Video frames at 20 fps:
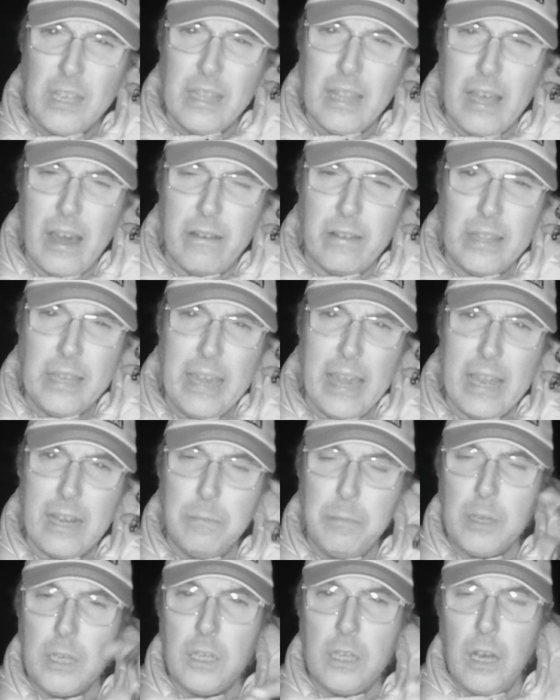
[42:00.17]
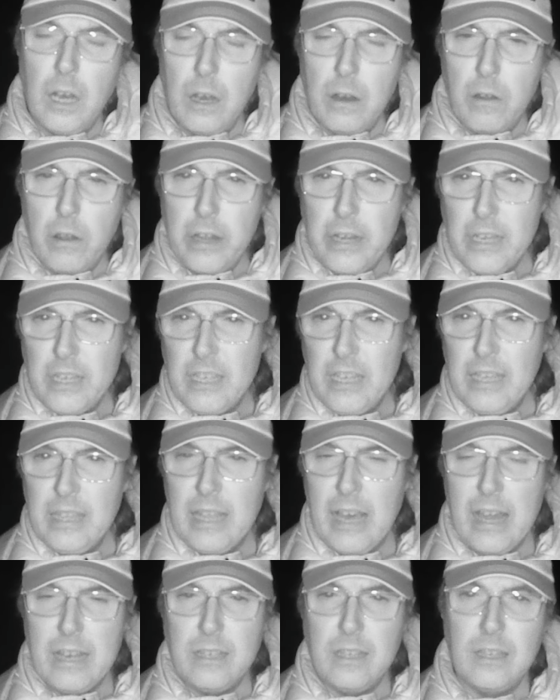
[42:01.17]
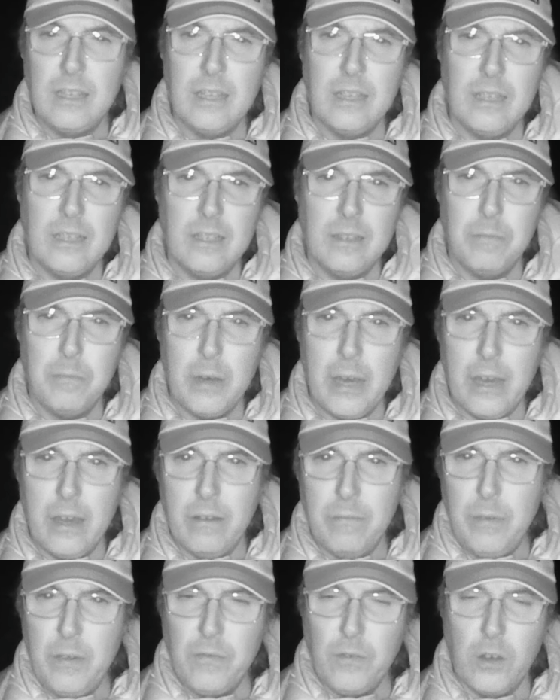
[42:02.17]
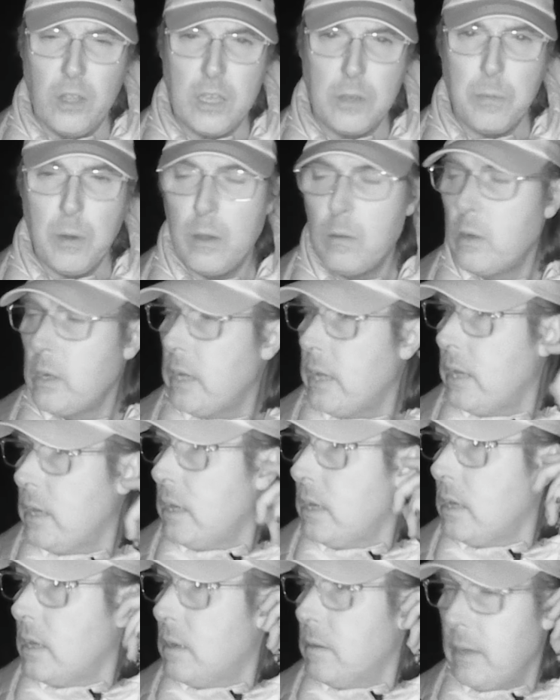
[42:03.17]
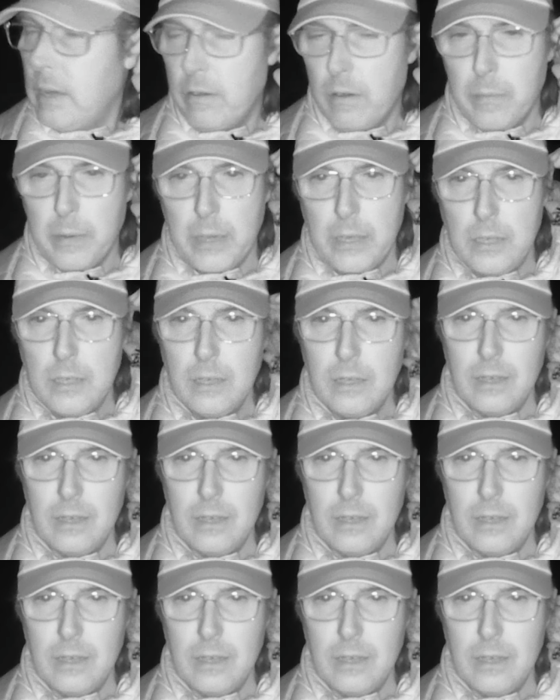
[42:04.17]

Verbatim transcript: seeing that at the end because you'll already seen that by before this point, wouldn't you? But never mind.